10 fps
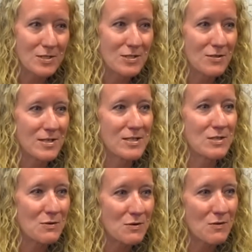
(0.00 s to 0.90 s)
to do this
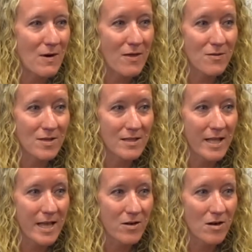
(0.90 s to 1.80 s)
sooner rather than
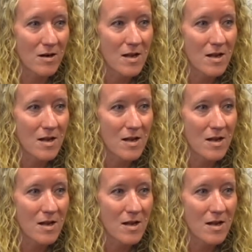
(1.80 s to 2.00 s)
later